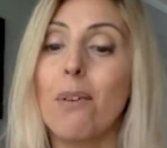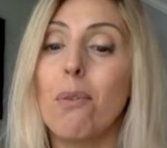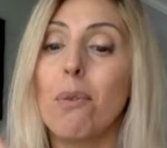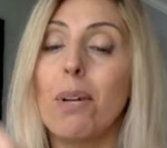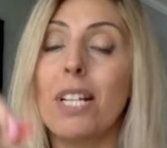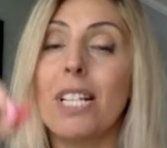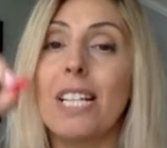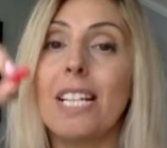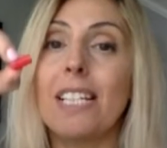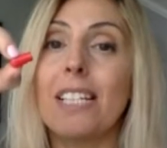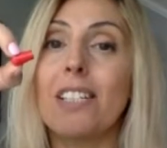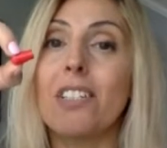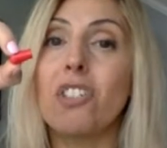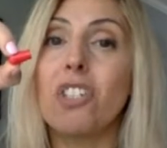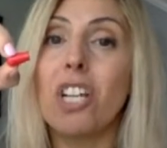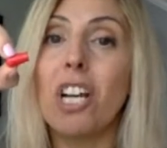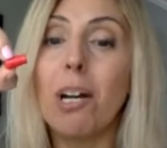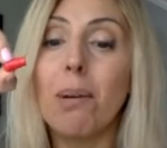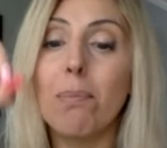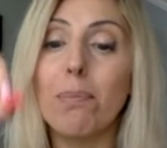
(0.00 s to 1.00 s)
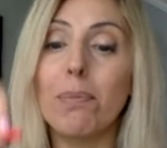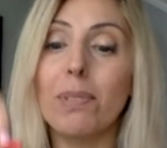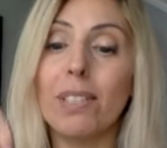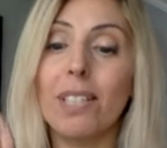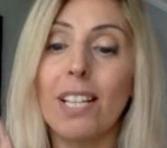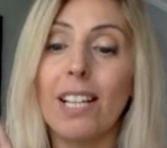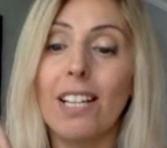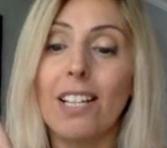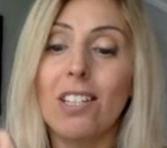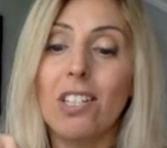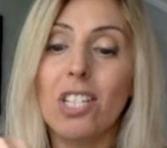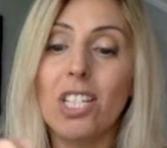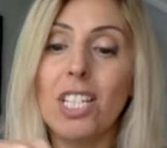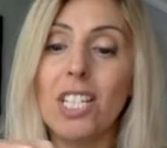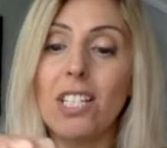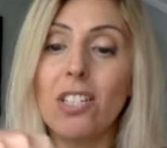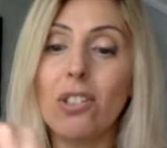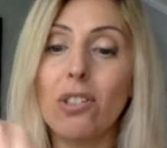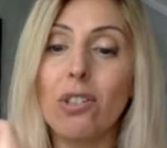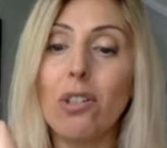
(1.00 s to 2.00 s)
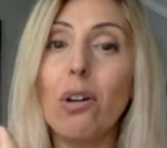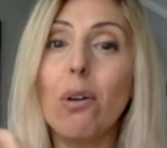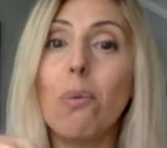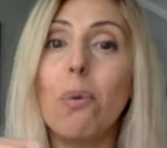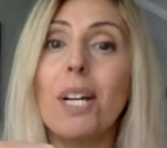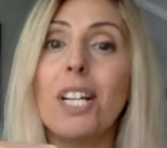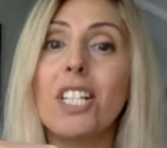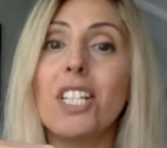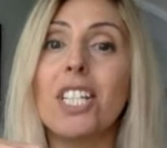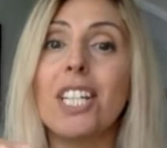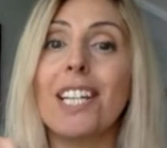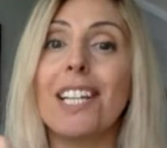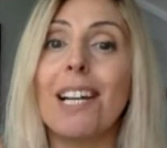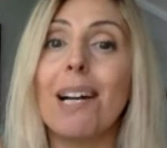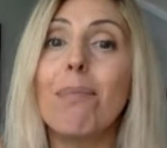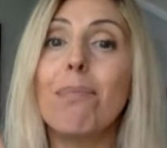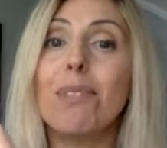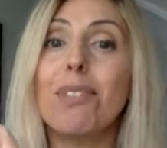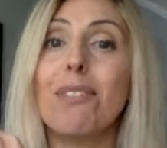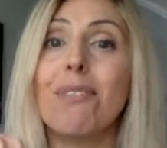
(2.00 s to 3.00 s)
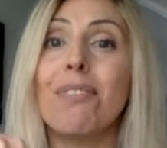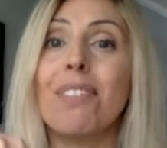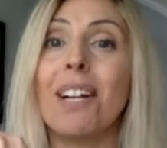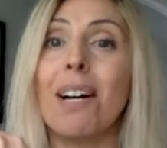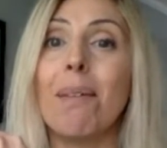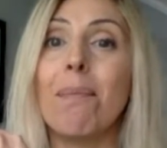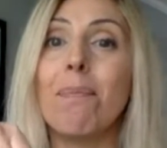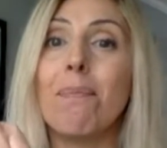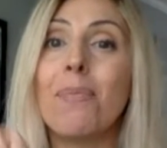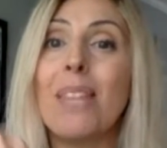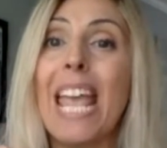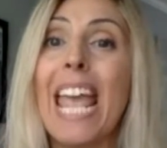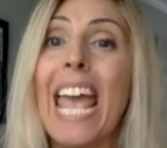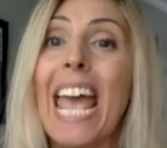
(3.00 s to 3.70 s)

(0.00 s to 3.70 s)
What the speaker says: when it jumped, she saw where she comes from,